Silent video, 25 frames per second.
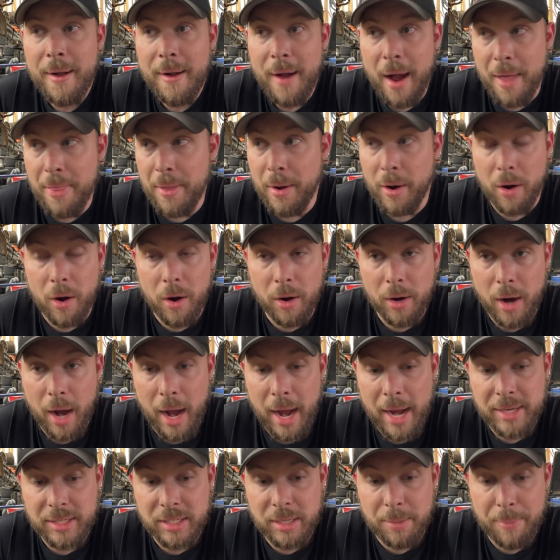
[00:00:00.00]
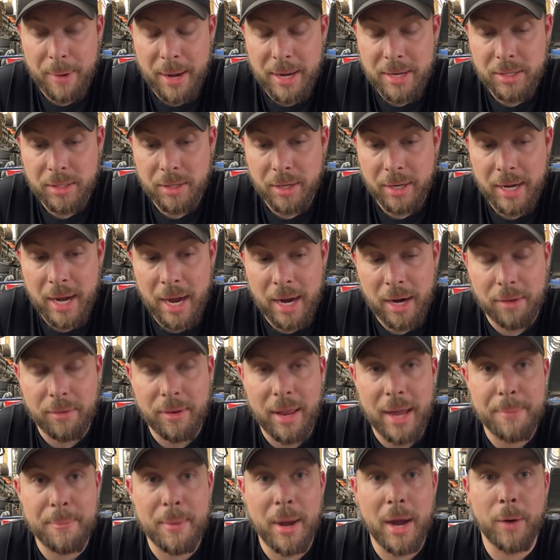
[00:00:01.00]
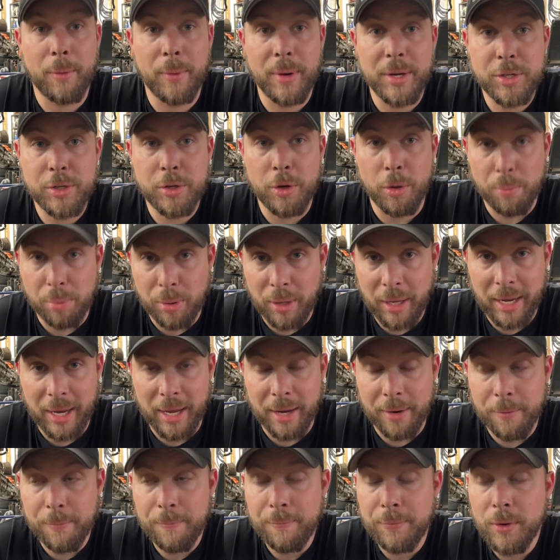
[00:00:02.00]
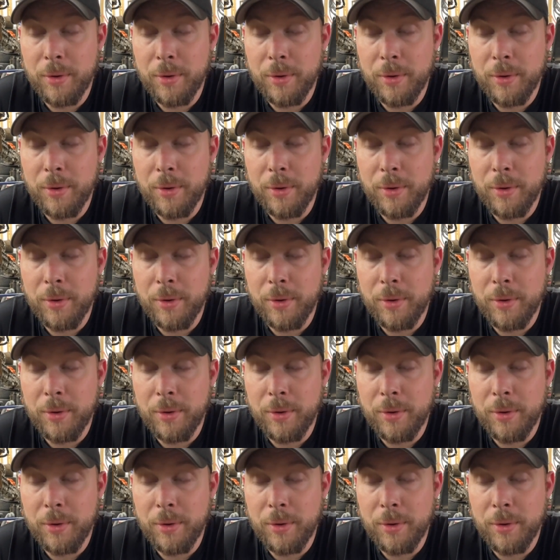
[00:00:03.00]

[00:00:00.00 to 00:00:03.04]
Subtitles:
And there are guys that basically kind of like my original plan,